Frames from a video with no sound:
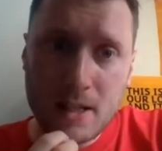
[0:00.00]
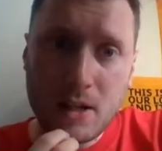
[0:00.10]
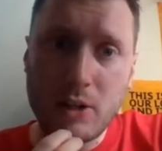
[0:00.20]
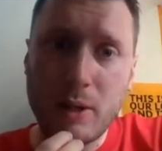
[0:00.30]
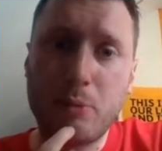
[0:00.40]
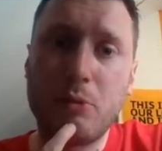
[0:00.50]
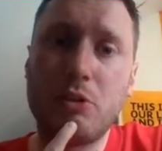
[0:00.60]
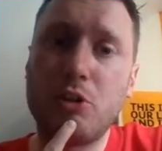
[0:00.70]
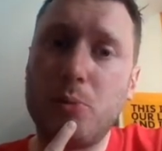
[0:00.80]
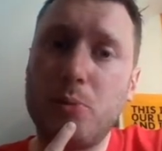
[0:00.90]
Are you happy with the
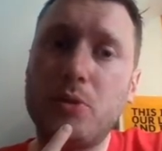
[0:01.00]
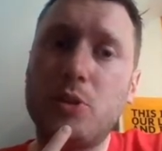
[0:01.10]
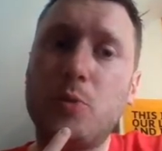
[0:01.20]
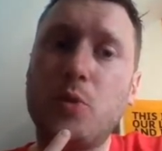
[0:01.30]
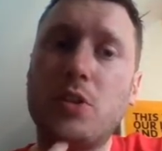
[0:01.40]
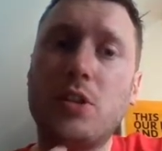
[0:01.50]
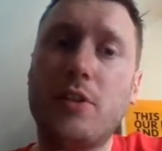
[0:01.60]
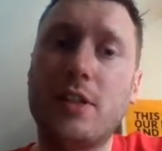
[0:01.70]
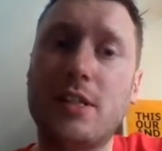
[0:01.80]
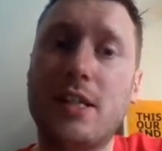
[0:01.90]
job sporting
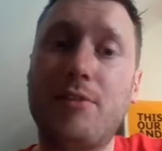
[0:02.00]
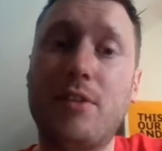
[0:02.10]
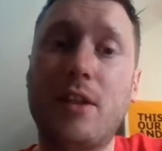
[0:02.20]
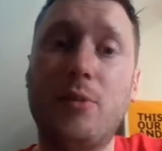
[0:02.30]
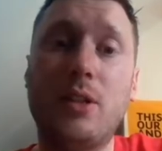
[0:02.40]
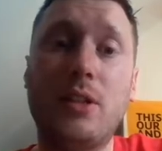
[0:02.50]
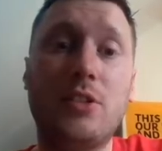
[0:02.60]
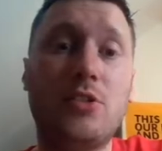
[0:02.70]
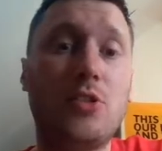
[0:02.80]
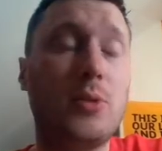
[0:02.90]
director Kevin Thirlwell
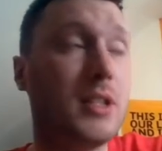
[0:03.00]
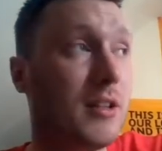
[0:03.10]
is doing?